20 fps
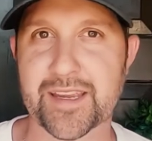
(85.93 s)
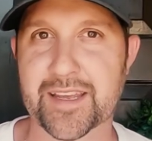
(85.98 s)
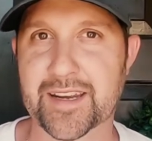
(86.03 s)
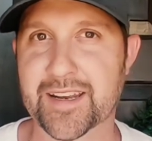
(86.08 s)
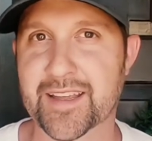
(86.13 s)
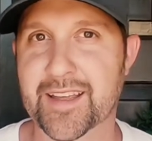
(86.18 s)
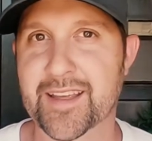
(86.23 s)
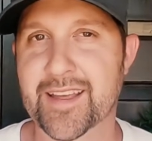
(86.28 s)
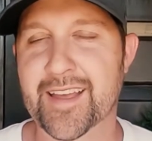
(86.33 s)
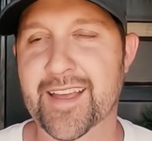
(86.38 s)

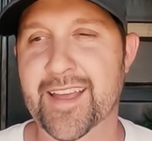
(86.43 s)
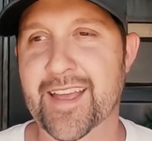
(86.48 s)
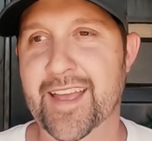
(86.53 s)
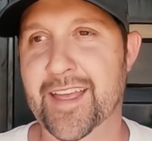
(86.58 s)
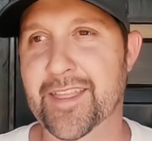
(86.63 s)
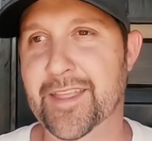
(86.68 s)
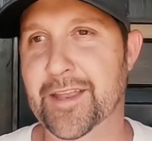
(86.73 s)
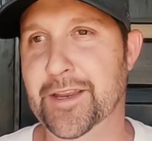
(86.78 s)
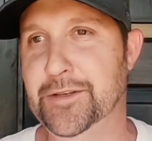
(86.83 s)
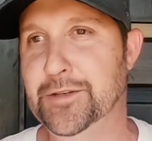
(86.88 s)

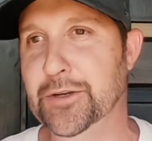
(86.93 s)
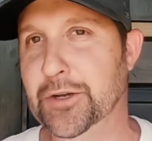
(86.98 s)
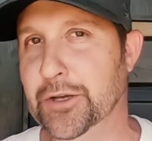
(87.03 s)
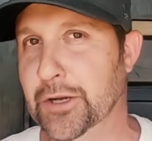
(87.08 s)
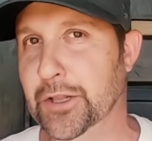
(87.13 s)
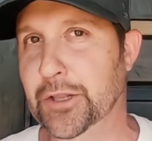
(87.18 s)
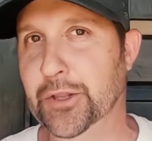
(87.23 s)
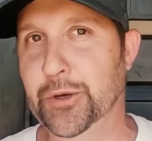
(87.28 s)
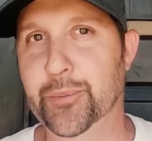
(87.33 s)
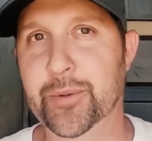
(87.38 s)
and then he took it
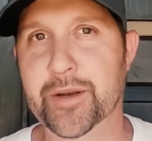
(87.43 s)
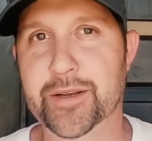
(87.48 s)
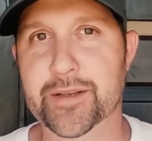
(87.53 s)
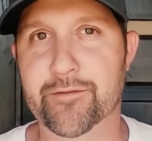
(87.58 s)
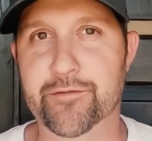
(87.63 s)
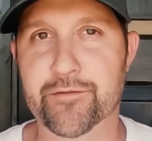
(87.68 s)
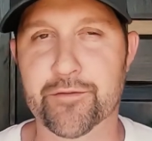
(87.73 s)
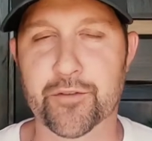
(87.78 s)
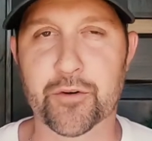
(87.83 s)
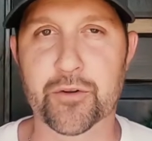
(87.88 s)
a little bit
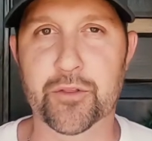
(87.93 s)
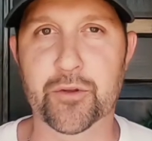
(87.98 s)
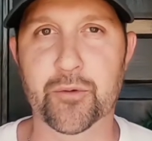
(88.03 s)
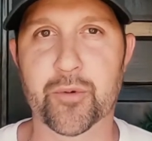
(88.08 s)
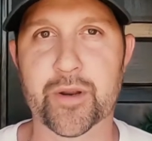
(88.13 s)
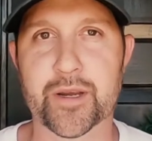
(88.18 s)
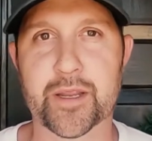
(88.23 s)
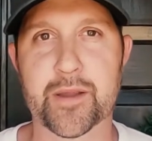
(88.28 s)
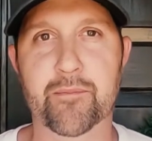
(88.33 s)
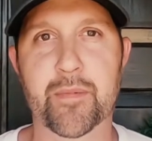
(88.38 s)
further
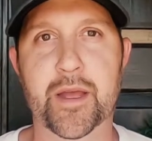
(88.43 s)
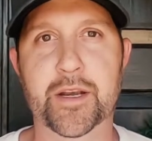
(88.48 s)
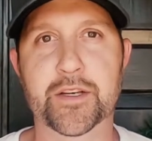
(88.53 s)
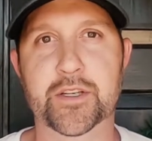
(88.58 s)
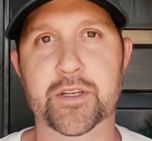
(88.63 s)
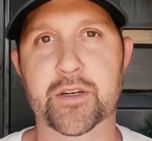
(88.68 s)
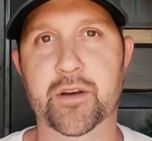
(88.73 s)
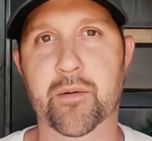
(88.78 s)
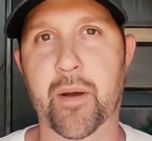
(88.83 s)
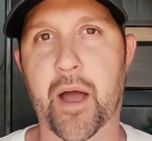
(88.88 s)
when he
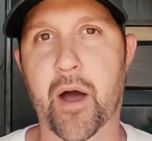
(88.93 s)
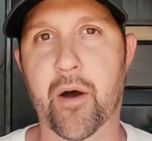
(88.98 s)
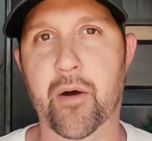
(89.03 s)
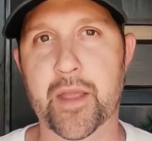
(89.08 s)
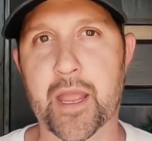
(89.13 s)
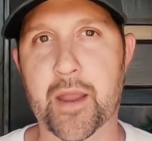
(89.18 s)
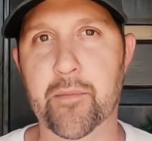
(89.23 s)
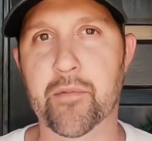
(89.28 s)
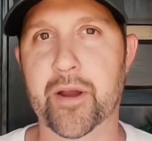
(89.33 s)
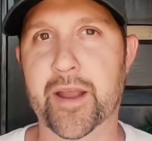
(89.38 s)
mentioned about
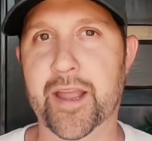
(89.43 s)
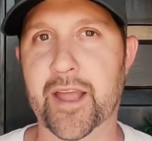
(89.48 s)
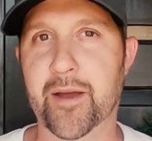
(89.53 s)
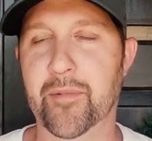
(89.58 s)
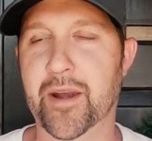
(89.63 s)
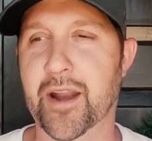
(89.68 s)
Abraham.